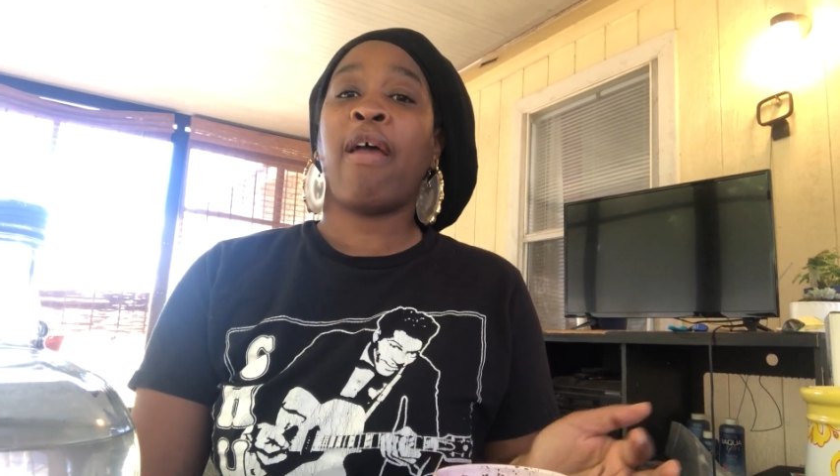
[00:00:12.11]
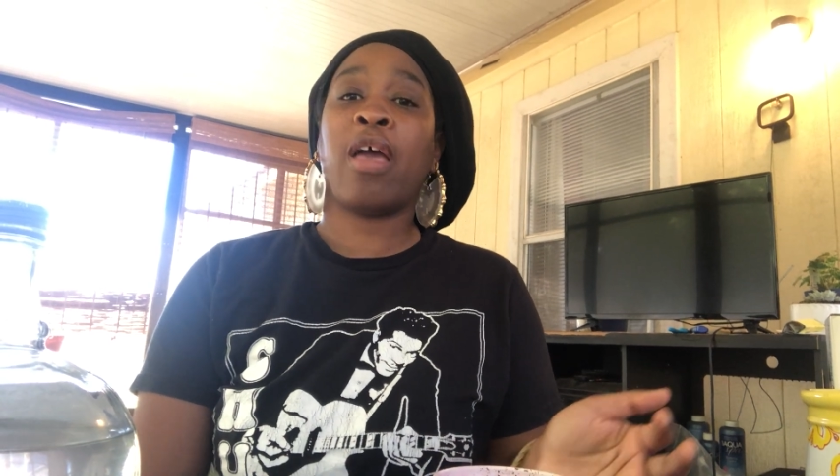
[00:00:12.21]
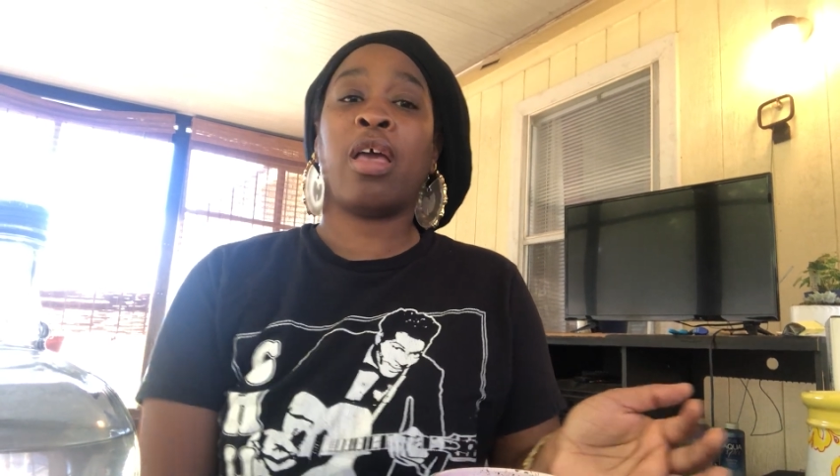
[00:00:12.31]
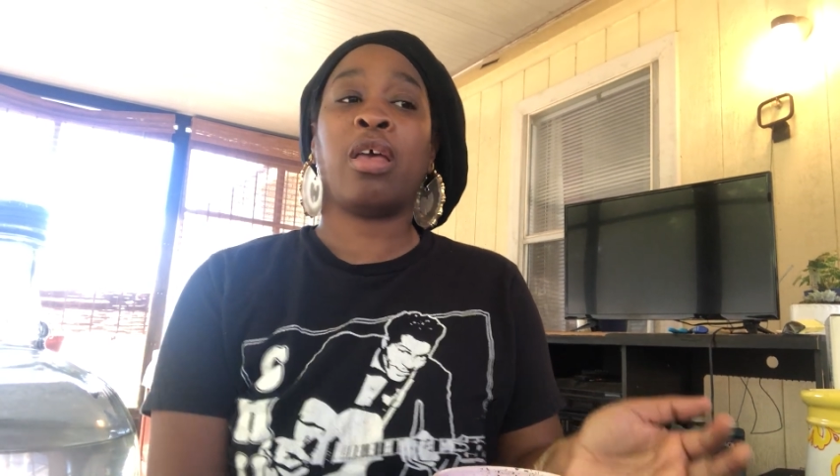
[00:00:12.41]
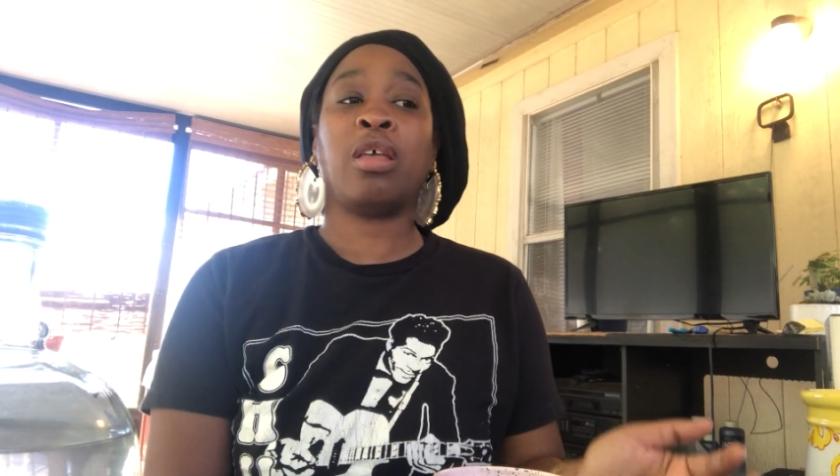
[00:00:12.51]

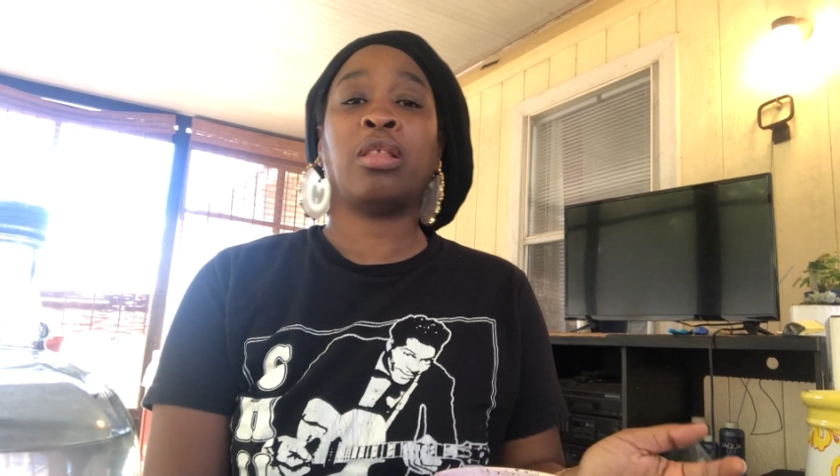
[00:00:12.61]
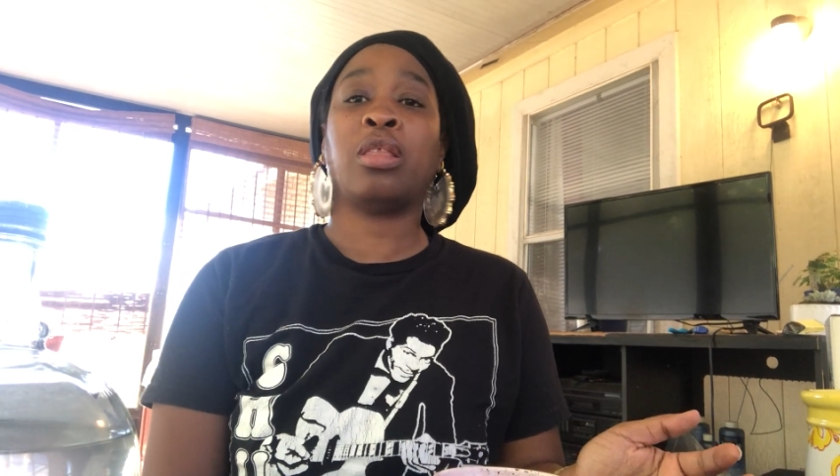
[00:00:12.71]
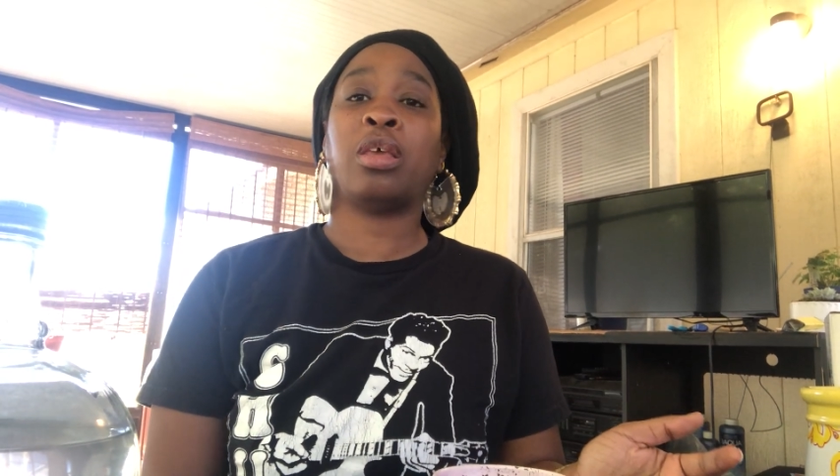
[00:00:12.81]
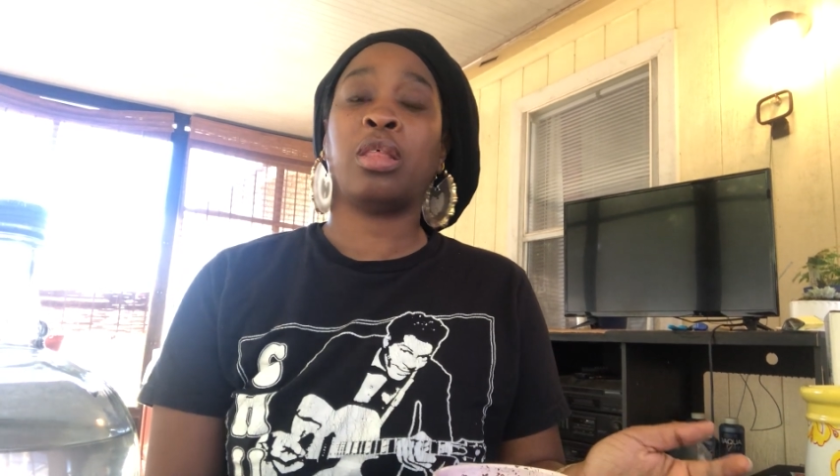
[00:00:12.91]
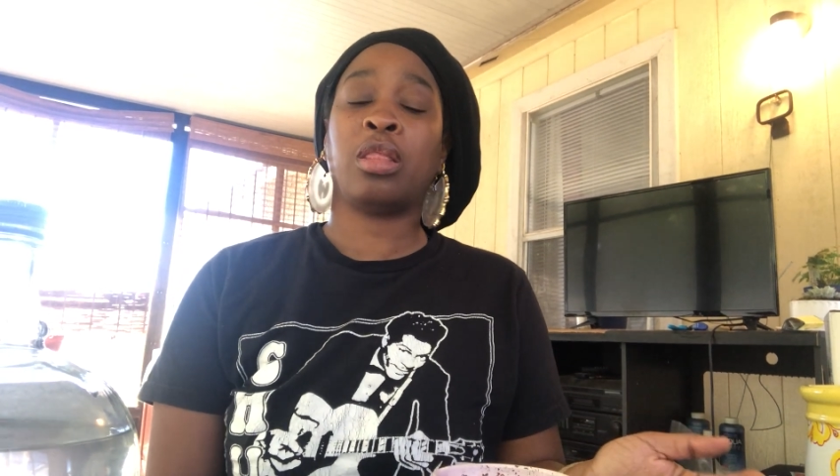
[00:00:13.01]
and
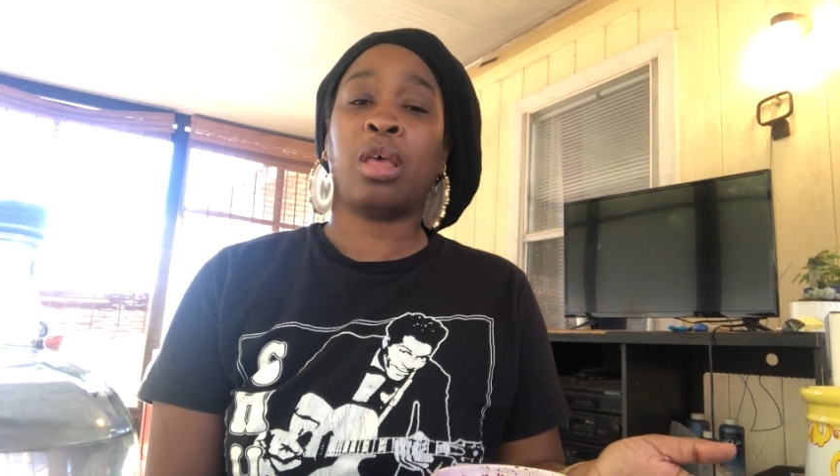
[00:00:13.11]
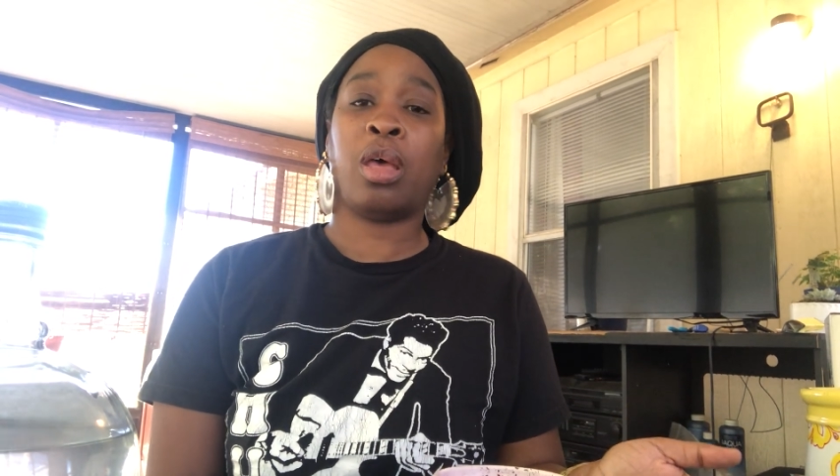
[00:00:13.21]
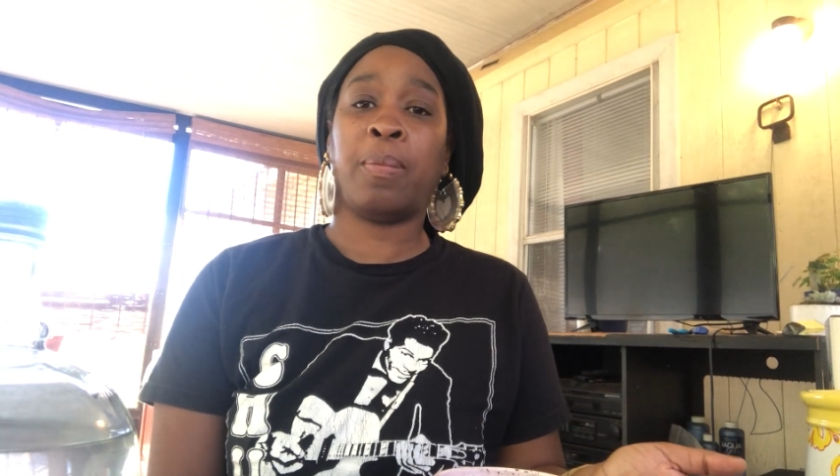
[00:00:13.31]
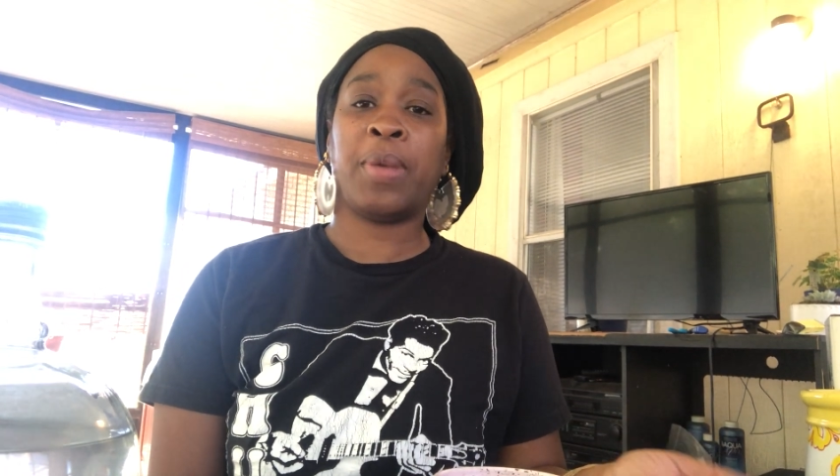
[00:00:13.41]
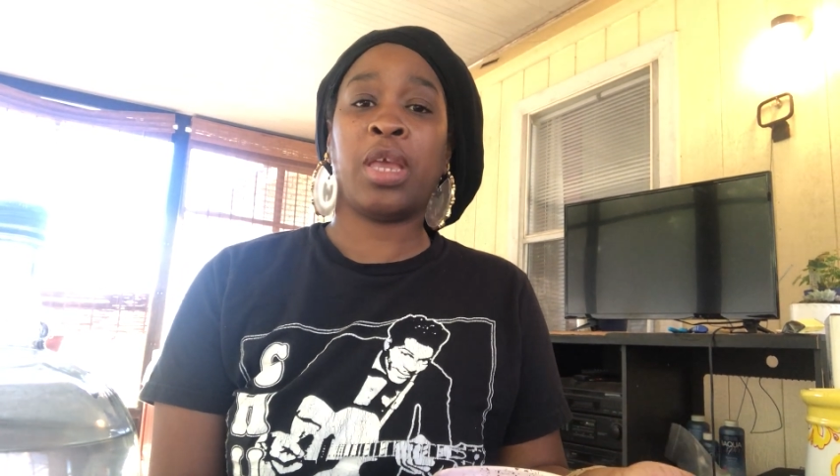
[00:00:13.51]

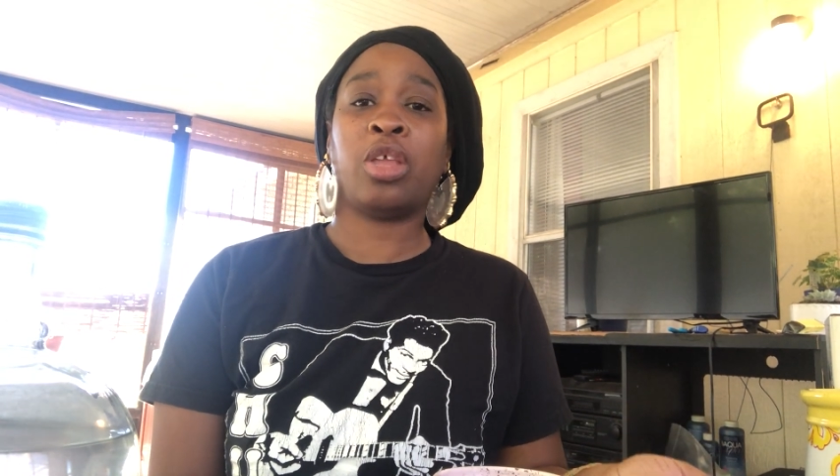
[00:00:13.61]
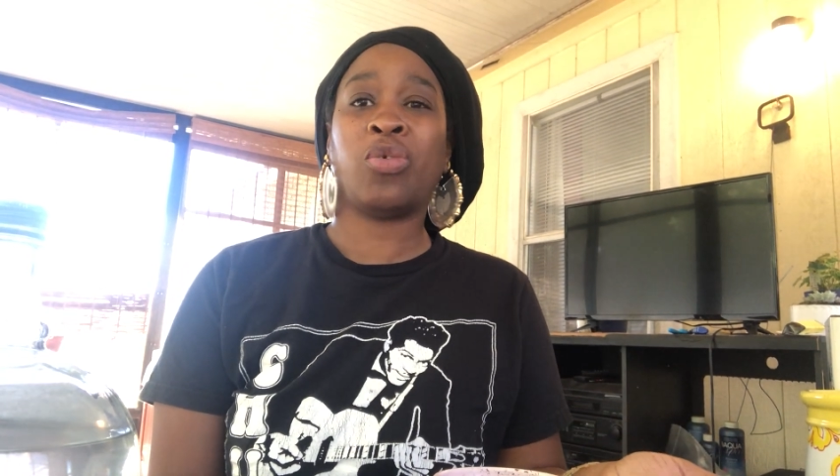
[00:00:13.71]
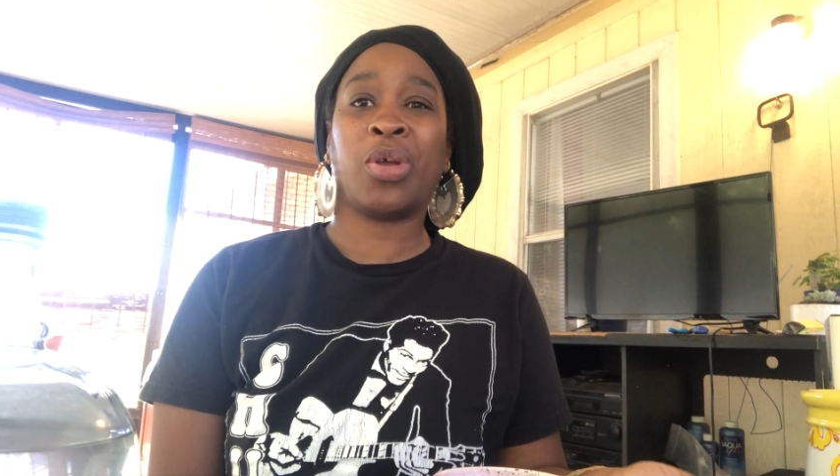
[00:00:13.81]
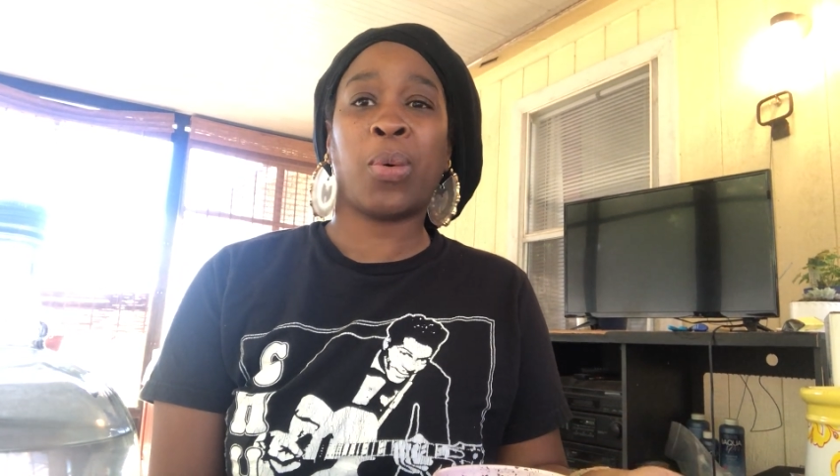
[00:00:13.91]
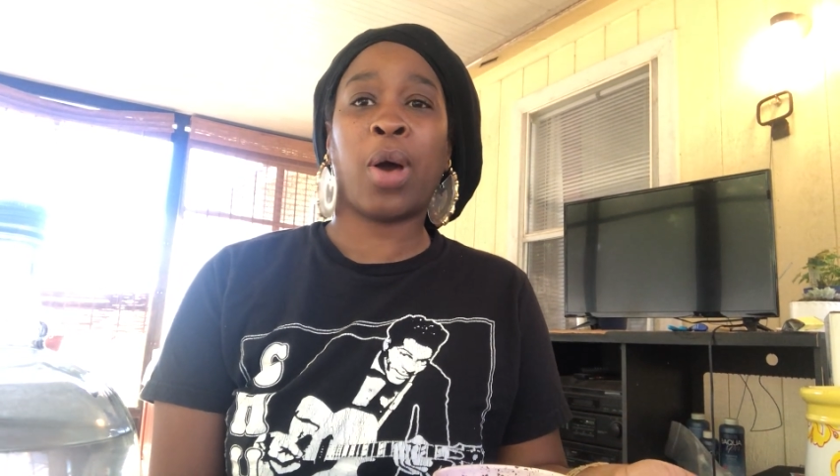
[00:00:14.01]
the
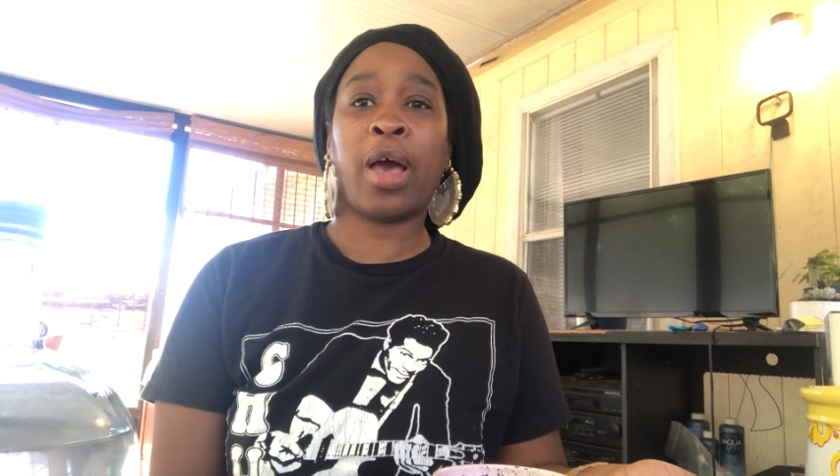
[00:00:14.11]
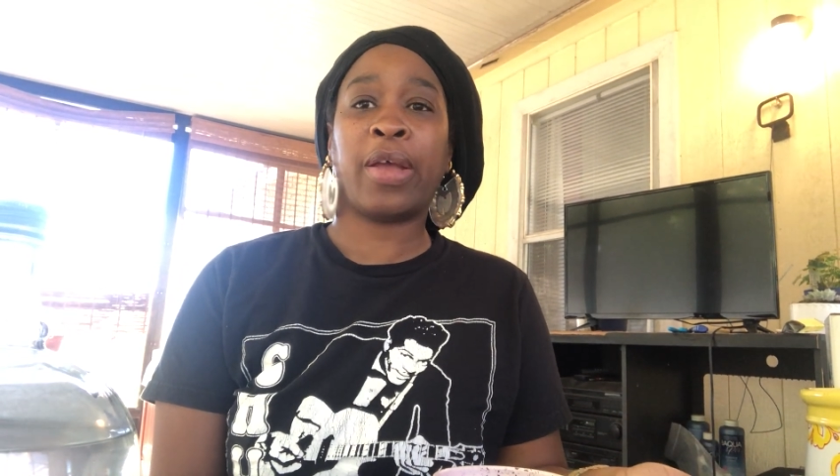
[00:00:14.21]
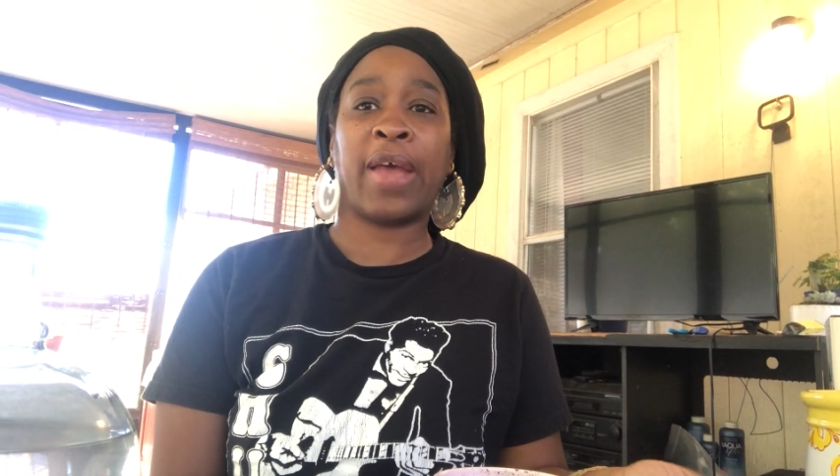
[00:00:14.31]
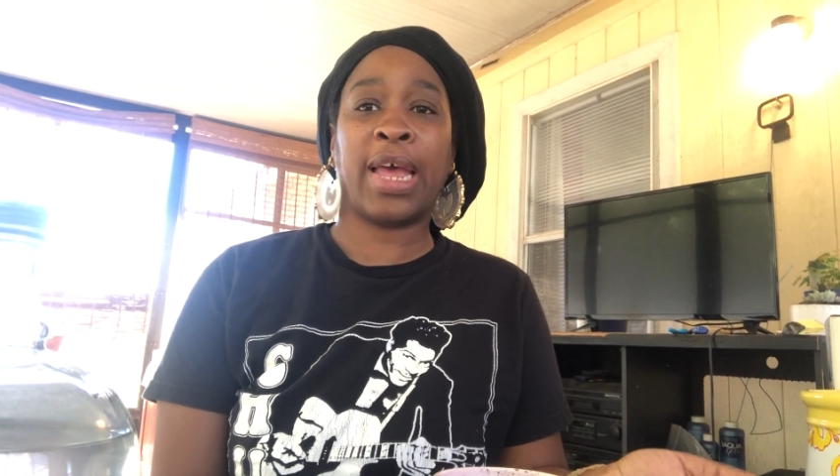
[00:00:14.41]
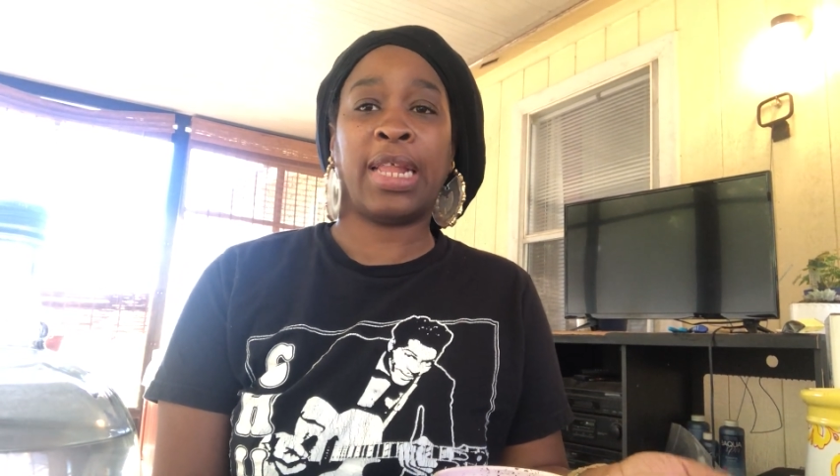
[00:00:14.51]
beans require